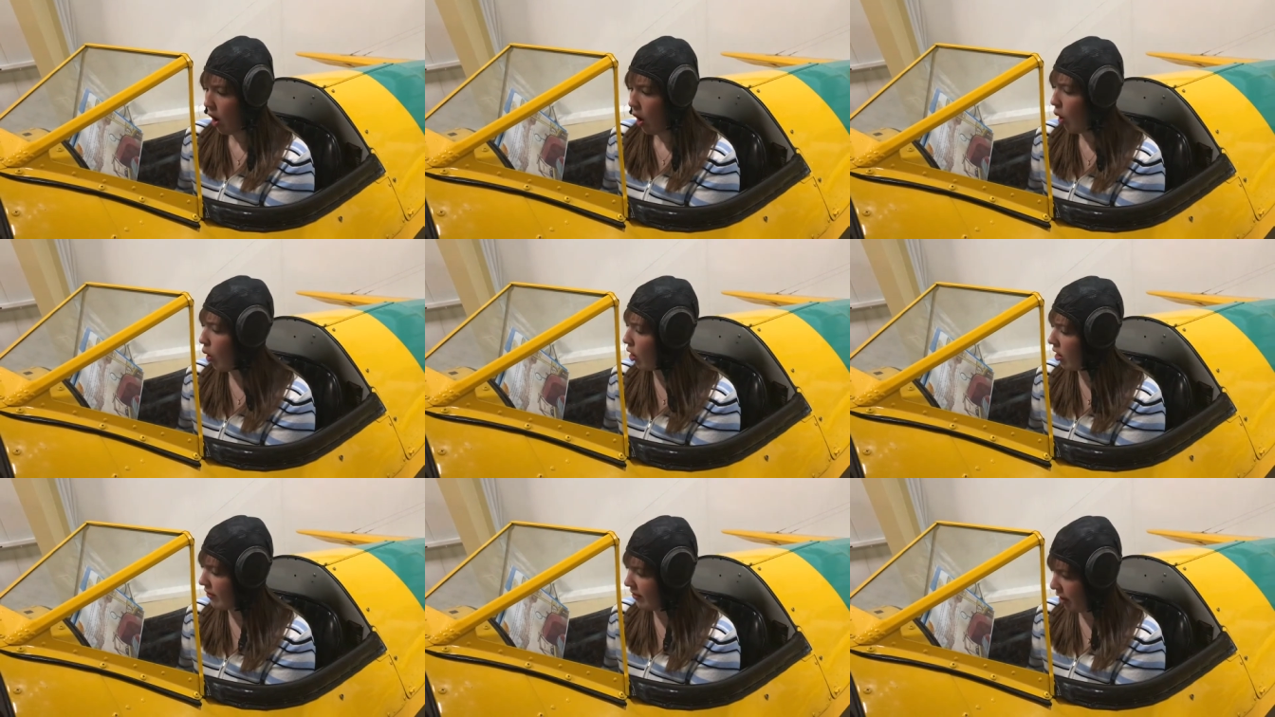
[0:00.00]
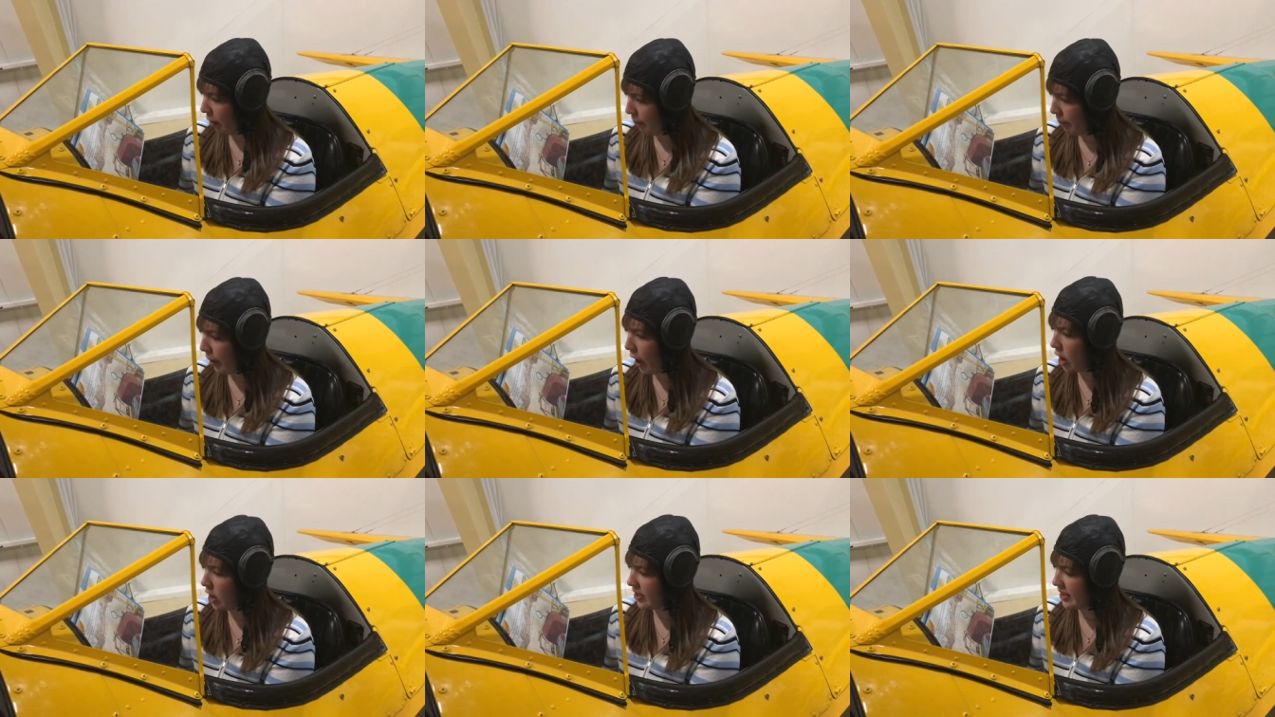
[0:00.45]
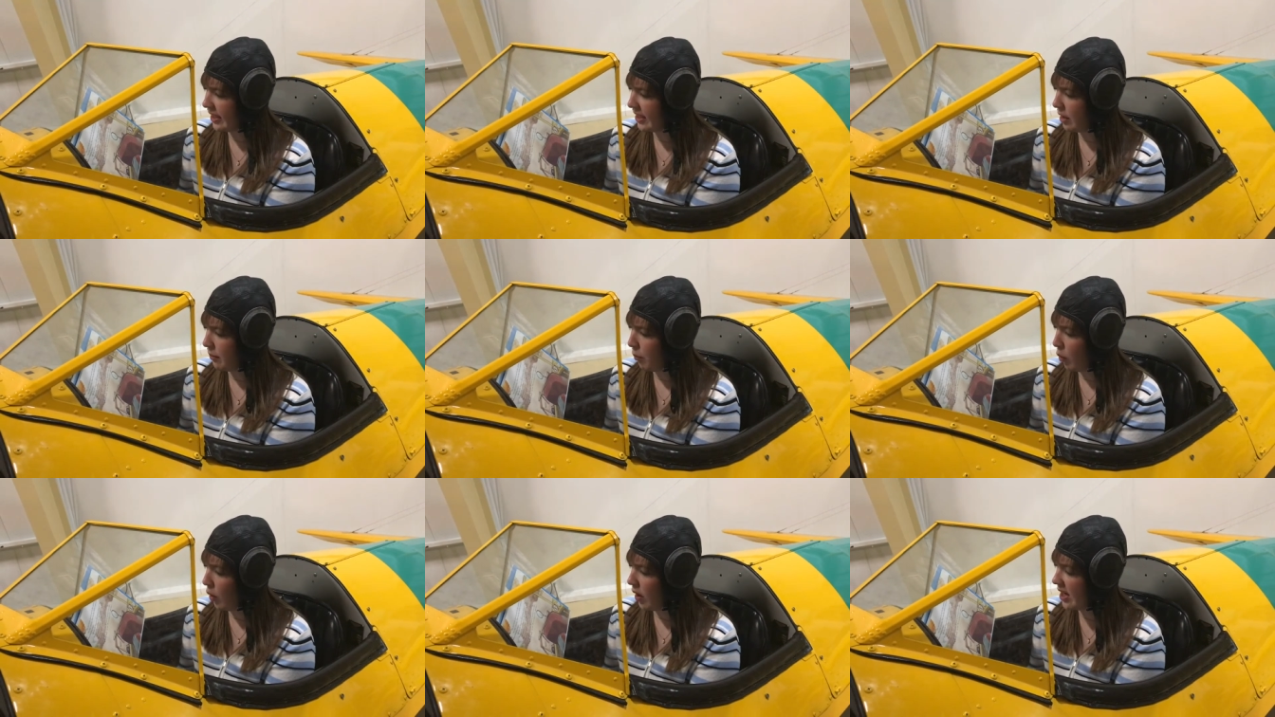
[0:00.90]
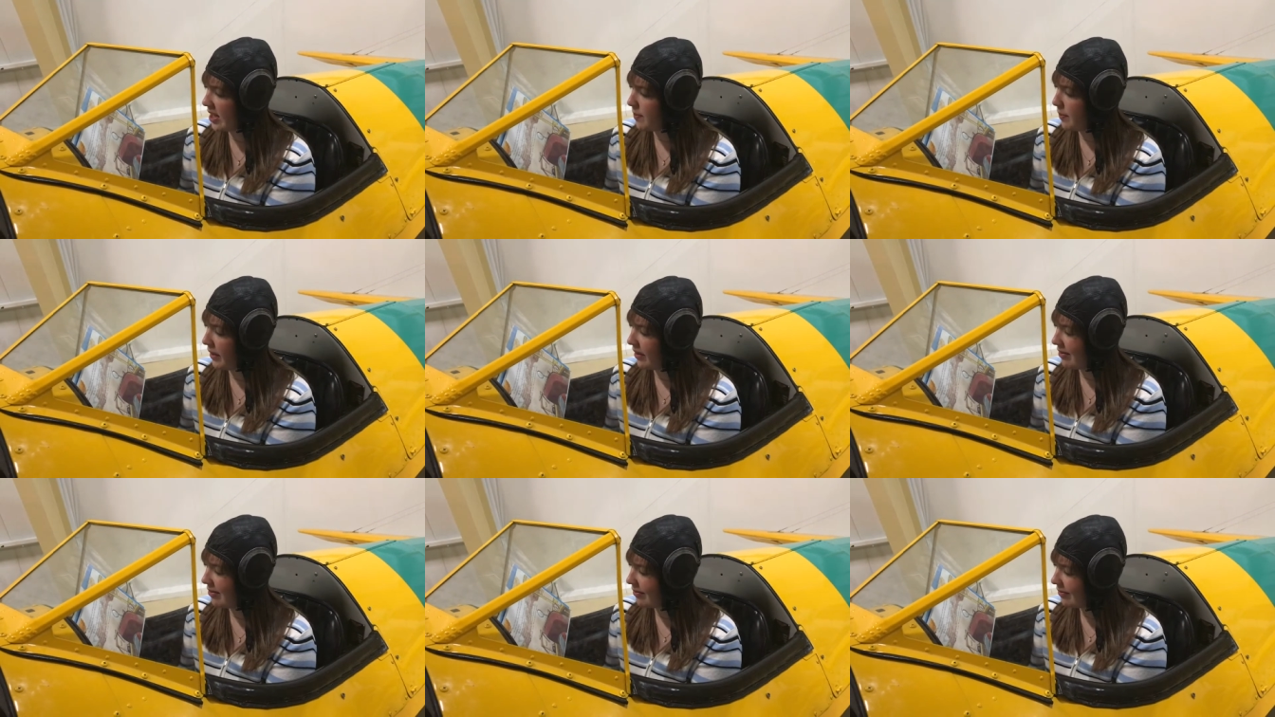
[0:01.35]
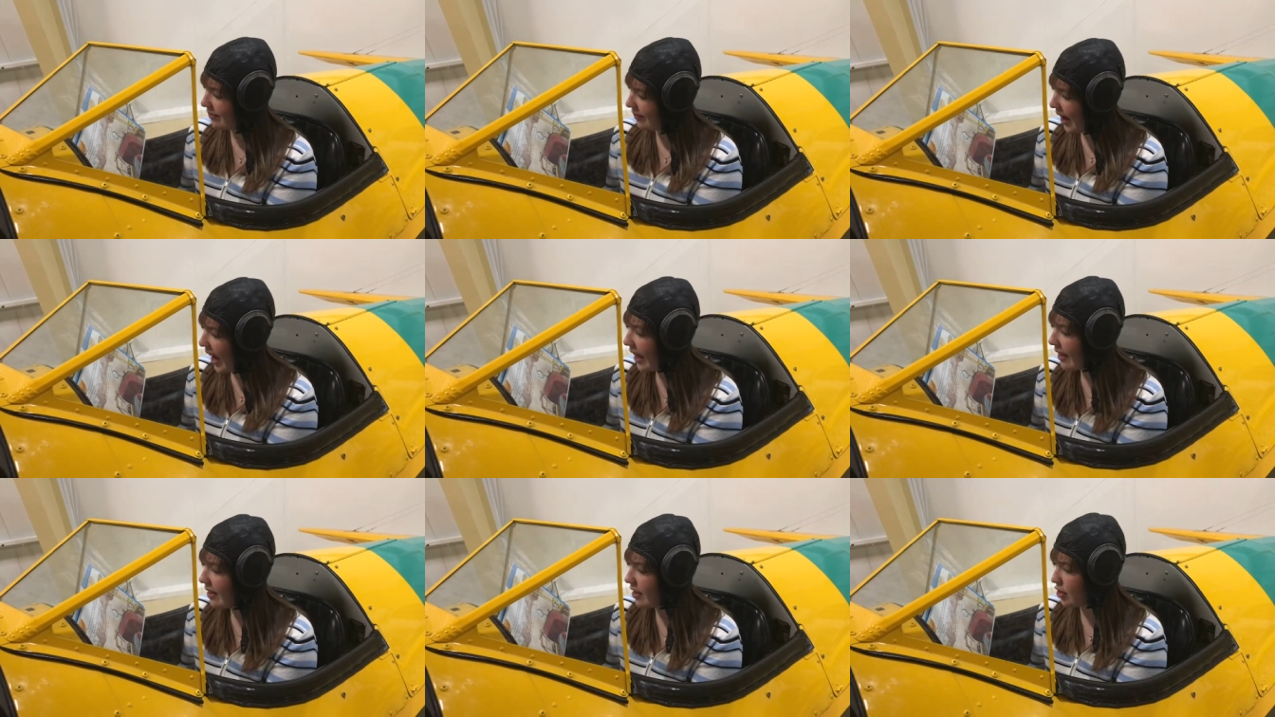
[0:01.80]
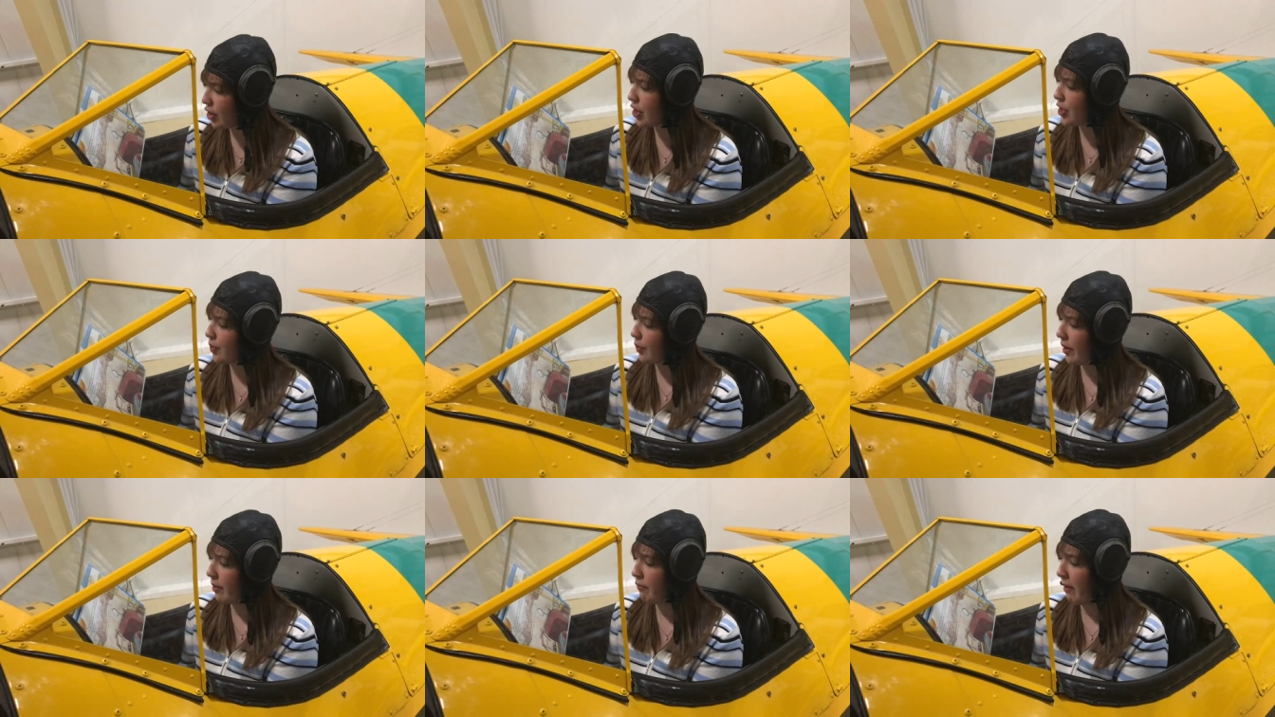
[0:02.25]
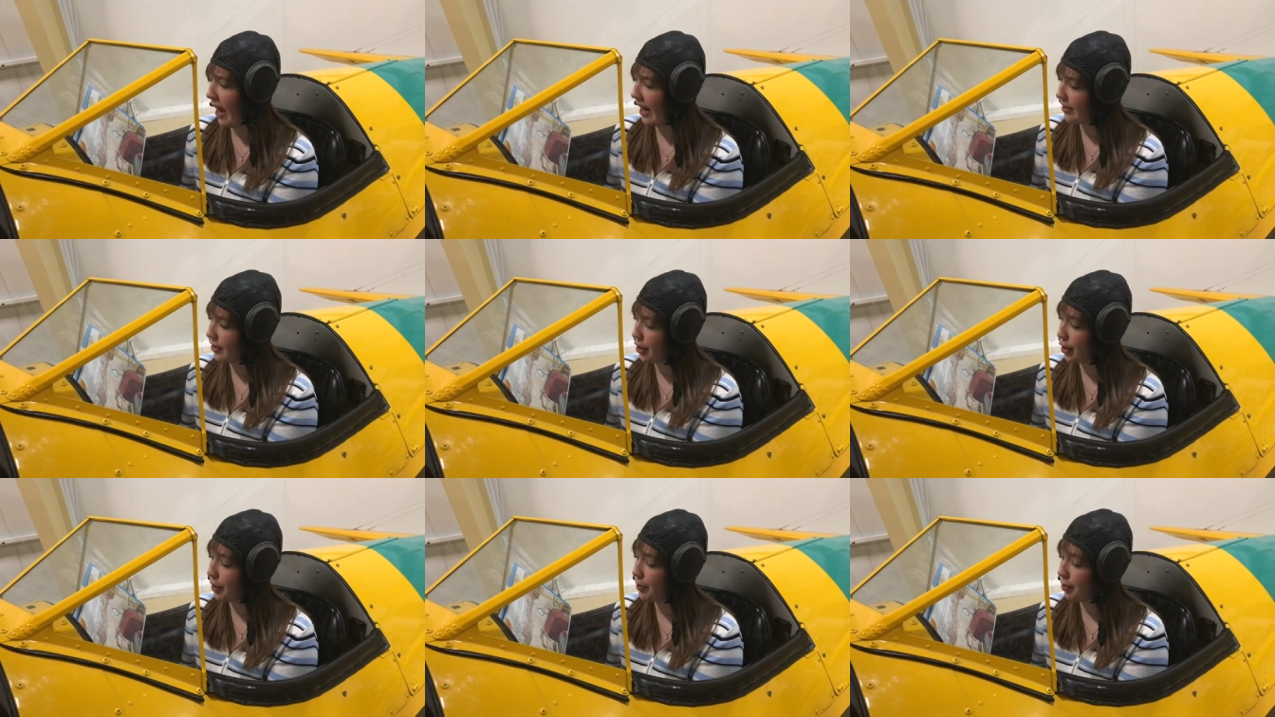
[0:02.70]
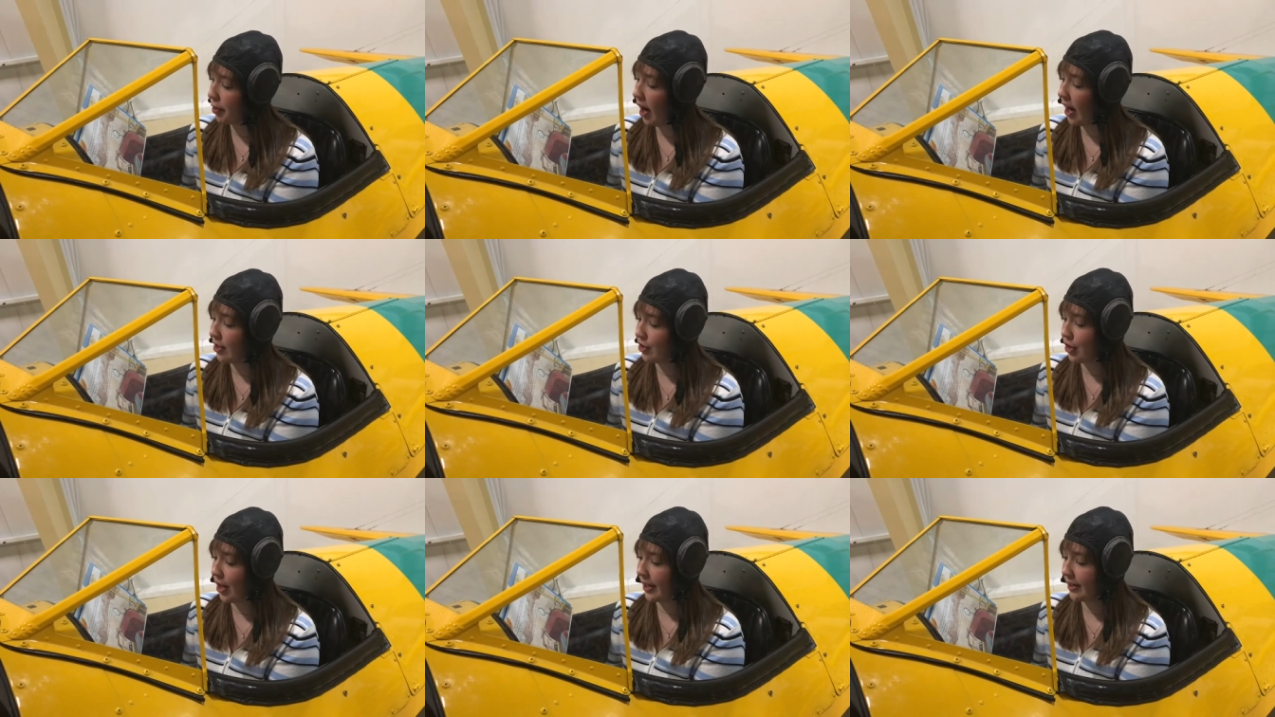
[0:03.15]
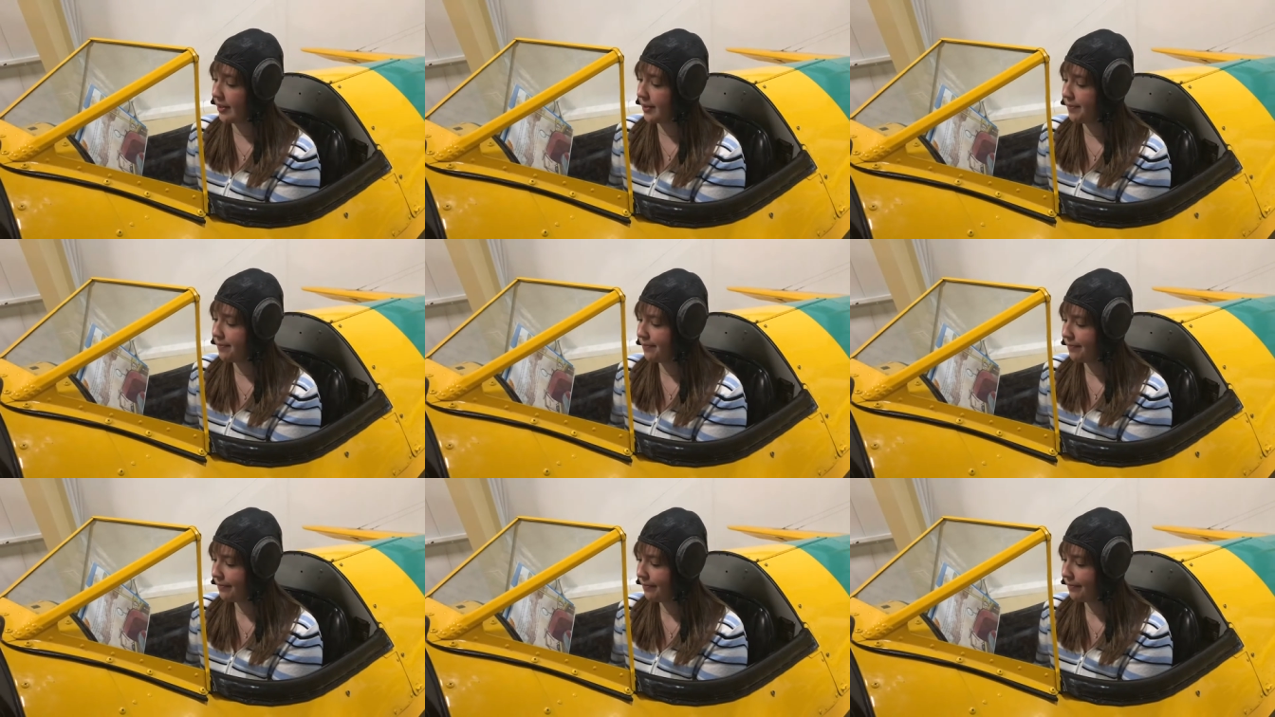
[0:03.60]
Orville barked at the boys, but Violet just went back to her project.